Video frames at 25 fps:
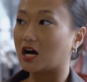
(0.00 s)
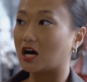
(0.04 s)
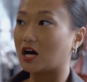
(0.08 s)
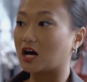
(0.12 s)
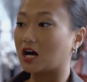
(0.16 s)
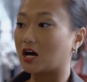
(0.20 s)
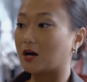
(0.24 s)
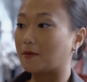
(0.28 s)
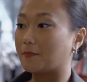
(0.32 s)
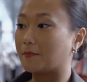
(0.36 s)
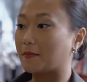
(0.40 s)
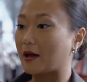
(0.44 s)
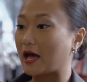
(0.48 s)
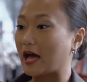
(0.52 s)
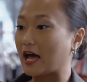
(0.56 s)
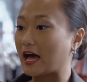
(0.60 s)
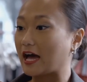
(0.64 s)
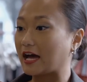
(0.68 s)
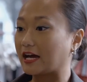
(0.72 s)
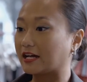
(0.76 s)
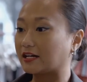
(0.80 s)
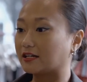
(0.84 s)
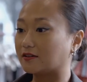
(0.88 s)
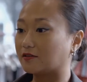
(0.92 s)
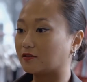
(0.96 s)

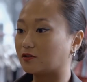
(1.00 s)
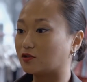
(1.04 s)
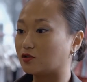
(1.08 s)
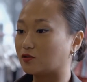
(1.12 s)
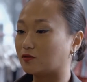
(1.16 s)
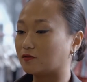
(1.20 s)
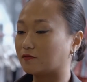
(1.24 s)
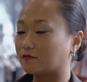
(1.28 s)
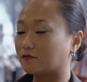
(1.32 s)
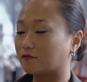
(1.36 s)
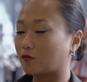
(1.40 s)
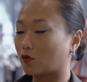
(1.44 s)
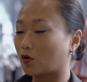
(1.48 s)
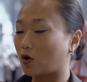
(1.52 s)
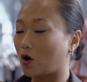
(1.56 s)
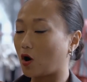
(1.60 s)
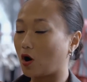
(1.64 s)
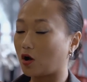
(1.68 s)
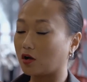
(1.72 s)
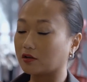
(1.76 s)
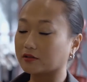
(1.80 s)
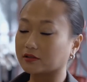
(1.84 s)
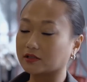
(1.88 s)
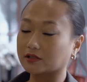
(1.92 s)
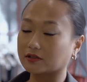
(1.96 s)
and for
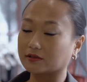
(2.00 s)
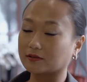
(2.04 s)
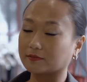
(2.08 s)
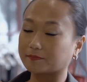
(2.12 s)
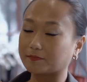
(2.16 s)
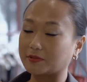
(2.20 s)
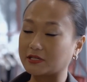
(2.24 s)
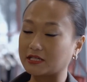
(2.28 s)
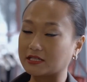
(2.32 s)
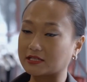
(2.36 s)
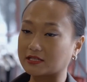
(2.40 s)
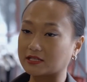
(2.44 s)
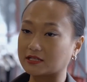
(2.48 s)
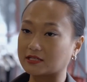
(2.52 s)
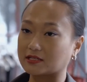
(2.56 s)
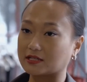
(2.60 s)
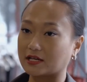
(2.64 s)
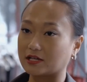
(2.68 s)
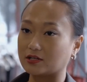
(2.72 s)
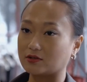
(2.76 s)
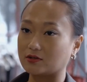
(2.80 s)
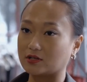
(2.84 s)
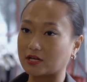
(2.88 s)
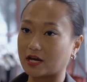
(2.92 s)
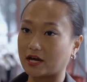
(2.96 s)
all the pieces
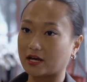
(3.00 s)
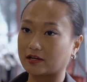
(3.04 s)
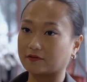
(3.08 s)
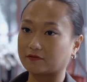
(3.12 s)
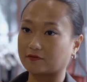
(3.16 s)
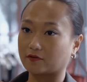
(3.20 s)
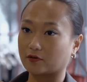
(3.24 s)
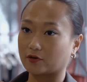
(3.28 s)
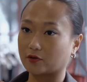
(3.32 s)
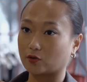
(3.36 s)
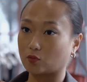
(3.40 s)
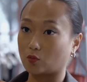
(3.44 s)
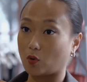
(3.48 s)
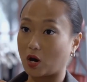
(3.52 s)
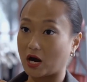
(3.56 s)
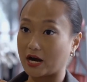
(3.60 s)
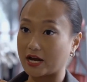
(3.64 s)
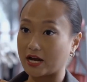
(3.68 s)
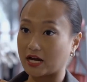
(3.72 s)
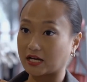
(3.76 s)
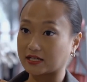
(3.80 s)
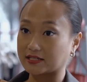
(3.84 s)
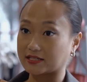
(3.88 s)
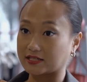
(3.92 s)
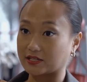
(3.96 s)
that you get for the
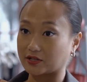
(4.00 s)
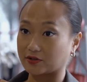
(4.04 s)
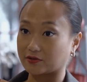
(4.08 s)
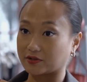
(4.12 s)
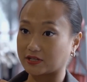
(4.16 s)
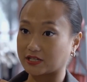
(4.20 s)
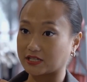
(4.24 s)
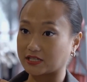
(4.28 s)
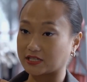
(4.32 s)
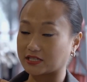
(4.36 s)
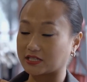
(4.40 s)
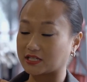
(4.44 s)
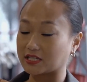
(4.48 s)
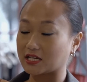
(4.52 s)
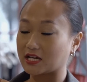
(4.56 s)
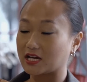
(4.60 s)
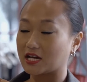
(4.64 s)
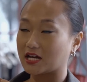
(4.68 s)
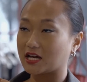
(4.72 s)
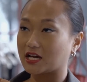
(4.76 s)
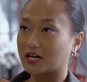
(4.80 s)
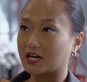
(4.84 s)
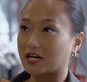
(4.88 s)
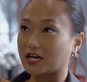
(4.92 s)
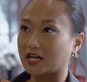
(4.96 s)
YM series,
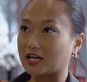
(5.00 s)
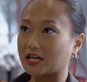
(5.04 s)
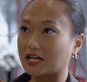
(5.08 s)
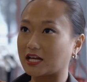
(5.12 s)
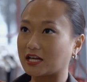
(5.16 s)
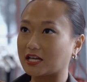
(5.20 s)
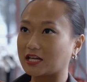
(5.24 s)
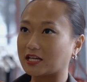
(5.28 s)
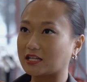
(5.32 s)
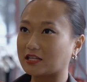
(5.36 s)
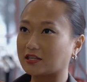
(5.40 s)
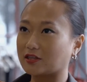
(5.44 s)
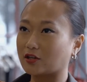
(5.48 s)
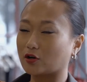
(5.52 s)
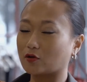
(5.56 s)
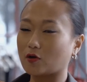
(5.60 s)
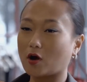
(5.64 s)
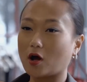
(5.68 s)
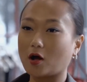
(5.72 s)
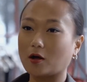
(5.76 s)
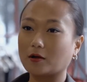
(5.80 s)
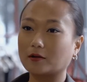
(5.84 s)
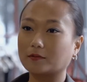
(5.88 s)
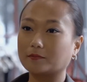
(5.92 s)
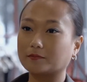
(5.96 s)
they're
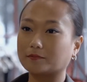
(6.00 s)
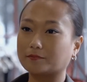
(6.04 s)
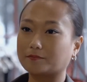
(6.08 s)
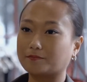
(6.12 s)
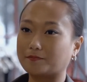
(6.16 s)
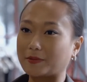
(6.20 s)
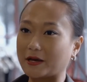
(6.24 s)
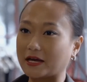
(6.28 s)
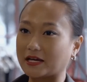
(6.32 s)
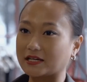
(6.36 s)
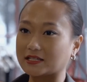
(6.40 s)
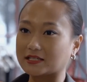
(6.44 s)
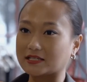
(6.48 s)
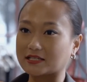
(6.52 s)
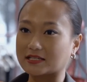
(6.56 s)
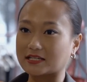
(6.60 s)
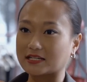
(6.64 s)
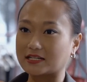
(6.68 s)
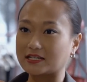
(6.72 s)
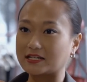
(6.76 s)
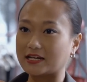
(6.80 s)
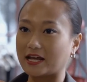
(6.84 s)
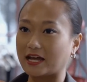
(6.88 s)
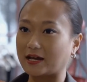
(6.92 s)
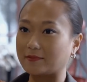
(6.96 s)
all based
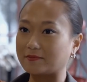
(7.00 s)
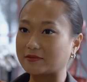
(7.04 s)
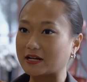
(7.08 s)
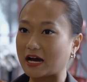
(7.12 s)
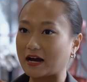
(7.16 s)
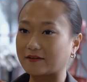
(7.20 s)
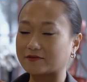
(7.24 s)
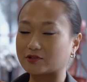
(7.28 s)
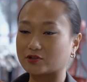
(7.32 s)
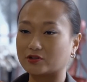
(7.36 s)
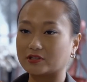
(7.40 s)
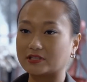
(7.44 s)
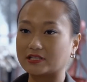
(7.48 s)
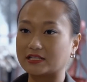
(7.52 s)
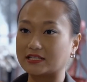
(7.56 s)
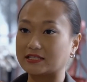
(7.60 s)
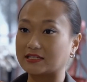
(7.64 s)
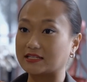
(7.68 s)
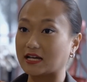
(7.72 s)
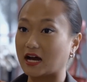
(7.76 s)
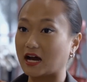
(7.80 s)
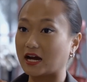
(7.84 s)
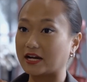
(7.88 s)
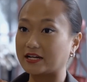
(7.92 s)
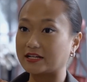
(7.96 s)
and named after and
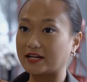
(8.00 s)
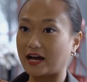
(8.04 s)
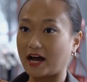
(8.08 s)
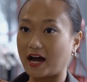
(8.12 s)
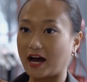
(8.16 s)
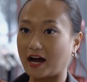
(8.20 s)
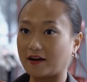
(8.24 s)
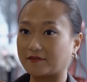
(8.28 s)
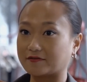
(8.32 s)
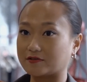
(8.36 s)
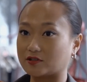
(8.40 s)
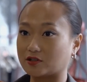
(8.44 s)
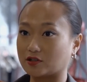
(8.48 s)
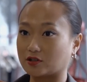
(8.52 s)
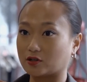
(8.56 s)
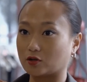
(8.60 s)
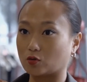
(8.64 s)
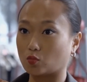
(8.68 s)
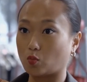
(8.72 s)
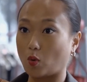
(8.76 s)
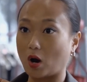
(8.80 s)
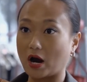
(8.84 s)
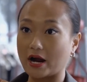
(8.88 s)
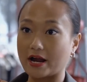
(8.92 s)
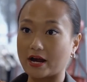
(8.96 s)
designed after
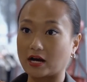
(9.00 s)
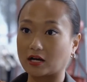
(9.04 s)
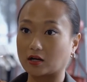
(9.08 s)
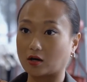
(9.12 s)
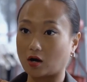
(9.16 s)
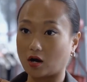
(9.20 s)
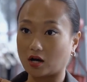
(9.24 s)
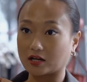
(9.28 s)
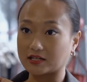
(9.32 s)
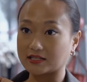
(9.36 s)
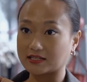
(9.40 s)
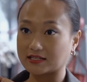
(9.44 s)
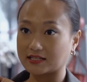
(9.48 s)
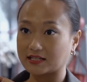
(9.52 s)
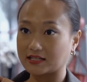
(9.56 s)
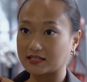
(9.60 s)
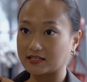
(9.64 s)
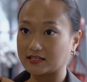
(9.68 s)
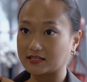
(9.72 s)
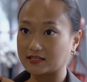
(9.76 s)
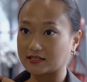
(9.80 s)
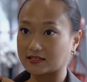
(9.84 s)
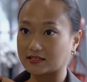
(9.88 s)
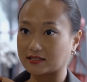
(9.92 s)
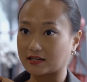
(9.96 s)
YM
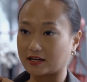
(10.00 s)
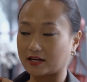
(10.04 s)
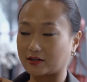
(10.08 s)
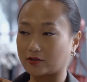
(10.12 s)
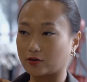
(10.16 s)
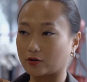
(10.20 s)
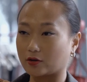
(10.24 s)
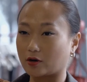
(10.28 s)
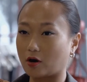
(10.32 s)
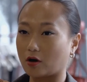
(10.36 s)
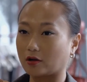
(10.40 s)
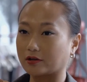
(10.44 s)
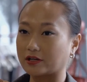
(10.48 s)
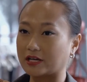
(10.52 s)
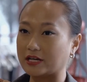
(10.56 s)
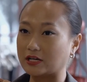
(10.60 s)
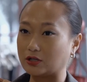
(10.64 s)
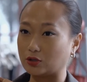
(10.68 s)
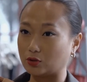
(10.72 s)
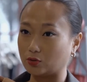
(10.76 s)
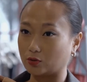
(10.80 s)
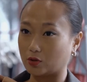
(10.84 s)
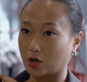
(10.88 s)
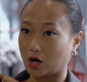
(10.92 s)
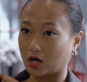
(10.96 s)
goddesses, and they're all
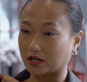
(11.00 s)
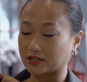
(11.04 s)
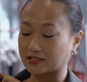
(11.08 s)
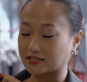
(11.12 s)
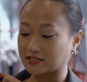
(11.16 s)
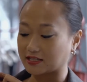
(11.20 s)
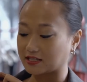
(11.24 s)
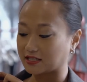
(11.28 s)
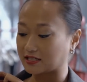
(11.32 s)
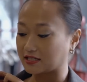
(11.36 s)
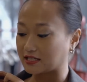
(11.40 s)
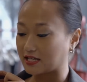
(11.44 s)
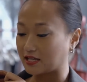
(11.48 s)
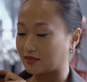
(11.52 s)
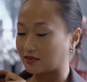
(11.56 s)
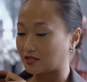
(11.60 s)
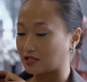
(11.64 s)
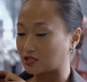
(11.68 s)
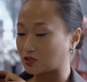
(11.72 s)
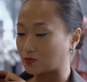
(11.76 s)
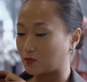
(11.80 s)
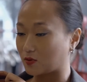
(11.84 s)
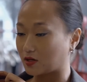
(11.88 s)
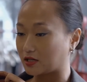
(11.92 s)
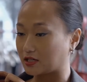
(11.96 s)
Hindu goddesses, and
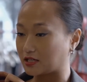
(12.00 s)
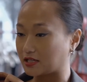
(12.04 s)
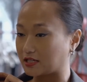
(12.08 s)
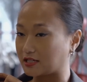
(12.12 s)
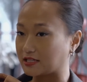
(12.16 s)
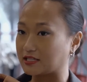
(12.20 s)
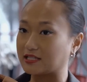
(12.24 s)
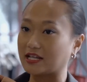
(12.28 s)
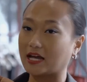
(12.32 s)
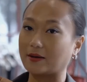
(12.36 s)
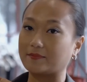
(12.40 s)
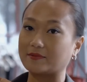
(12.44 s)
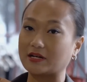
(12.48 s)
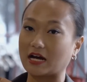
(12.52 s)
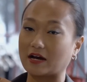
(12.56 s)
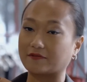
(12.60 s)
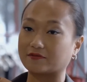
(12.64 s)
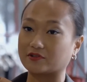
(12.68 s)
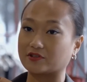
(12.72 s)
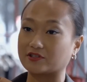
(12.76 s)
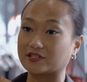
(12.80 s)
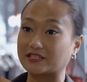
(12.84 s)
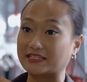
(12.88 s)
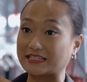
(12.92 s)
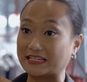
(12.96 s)
this one is named
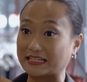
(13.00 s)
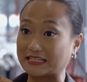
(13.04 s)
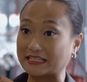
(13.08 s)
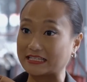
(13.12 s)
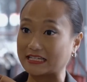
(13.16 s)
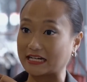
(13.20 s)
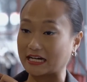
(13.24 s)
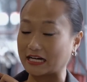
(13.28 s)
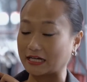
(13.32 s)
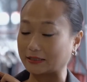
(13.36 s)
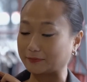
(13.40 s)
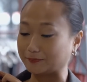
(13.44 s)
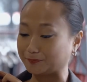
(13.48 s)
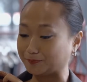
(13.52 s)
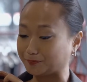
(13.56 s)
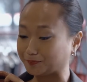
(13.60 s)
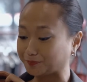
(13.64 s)
after Sinta.